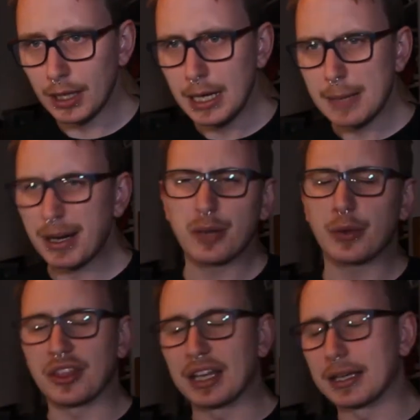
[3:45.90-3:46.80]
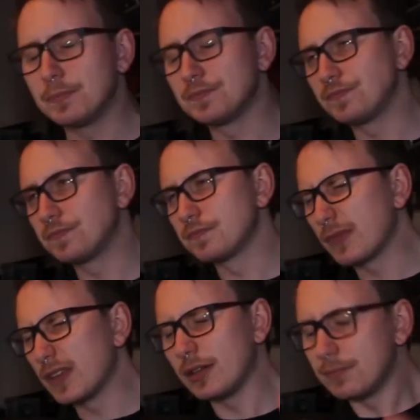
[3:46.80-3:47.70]
But I know what you're thinking.
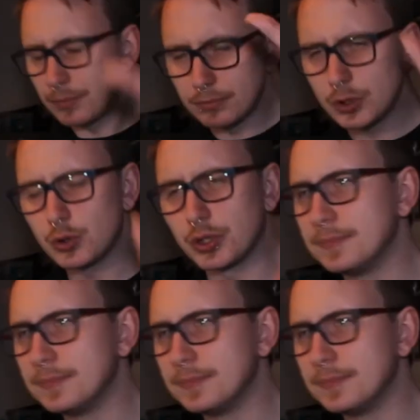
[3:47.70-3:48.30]
Jordan,